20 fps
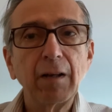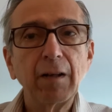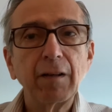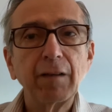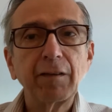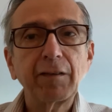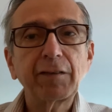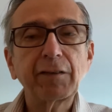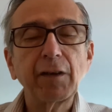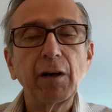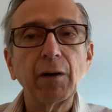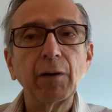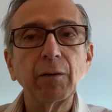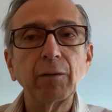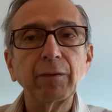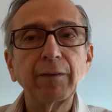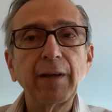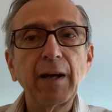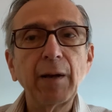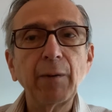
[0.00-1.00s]

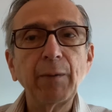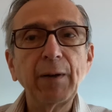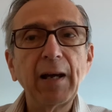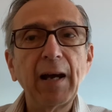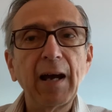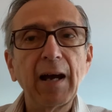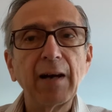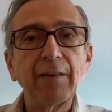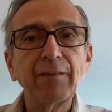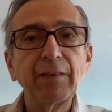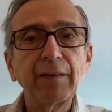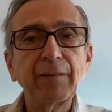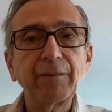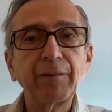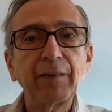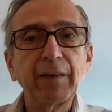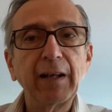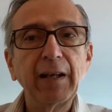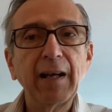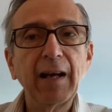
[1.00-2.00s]
So there we have it
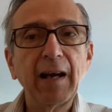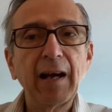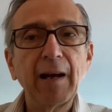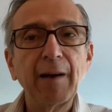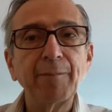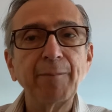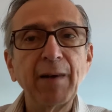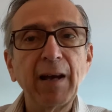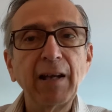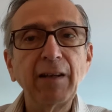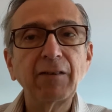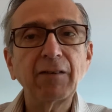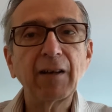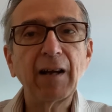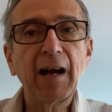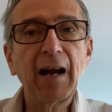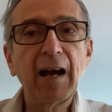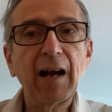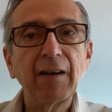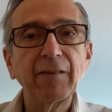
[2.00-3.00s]
for the major
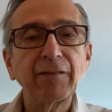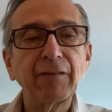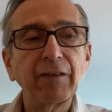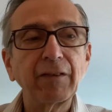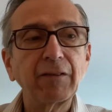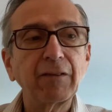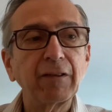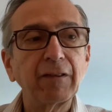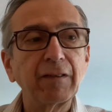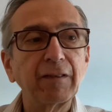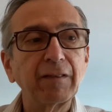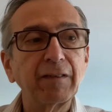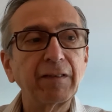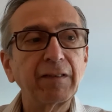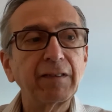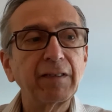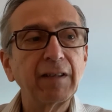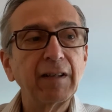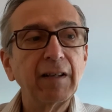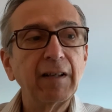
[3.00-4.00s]

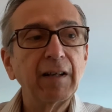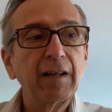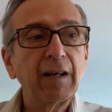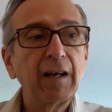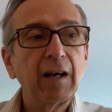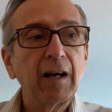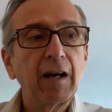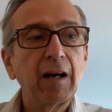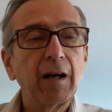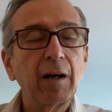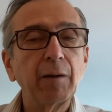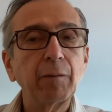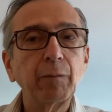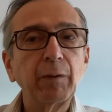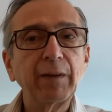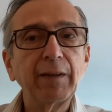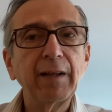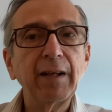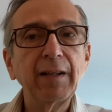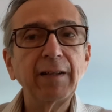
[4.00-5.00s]
averages.
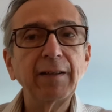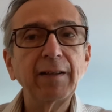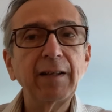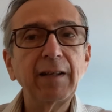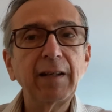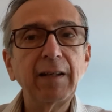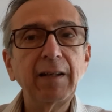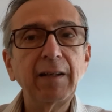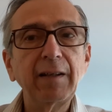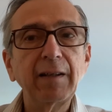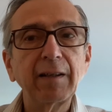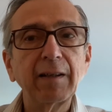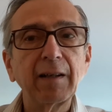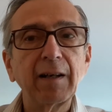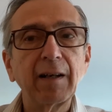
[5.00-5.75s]
Within the